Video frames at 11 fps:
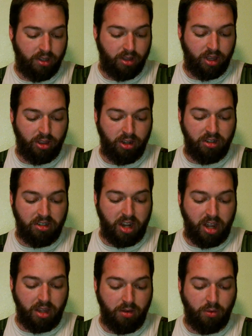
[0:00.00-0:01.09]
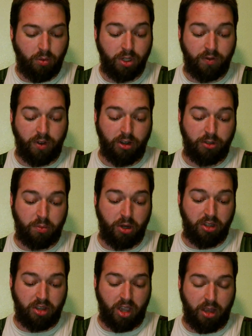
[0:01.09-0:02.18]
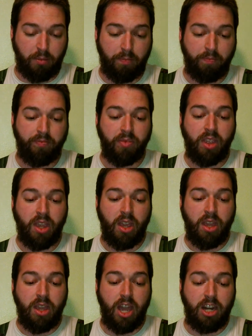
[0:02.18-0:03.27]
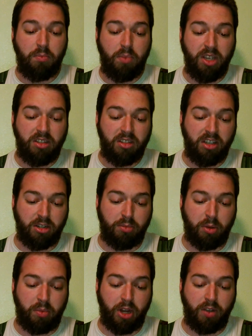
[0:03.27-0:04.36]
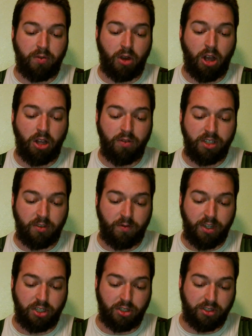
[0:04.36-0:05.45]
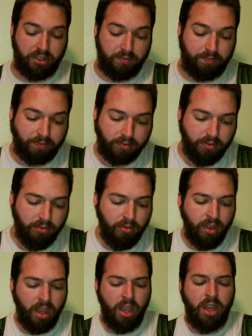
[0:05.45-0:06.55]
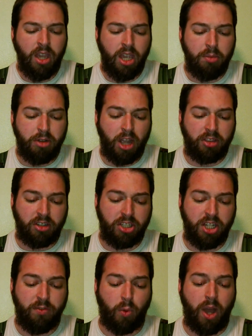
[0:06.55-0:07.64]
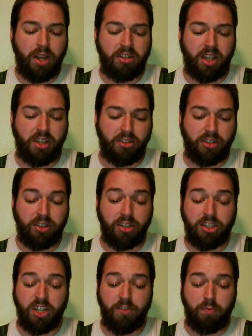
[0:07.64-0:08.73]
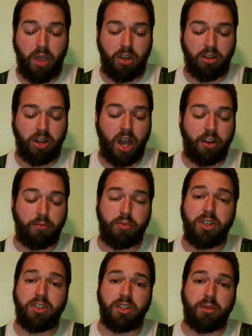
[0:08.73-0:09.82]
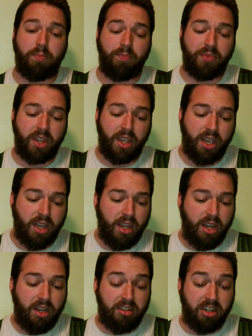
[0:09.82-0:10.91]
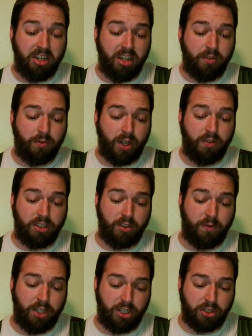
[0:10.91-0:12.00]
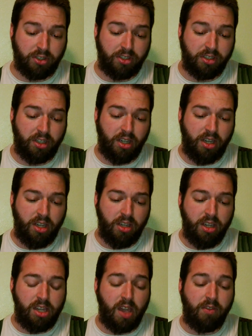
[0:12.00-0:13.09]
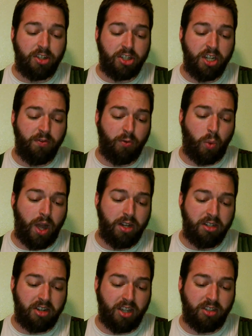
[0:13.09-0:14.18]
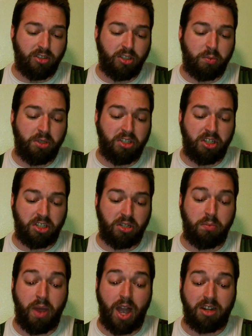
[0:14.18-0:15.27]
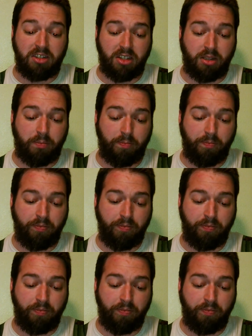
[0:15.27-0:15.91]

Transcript: The 3rd day was Pharaoh's birthday. He had a big dinner prepared for all of his officials. He brought the chief wine taster and the chief baker out of prison. He did it in front of his officials. He gave the chief wine taster's position back to him.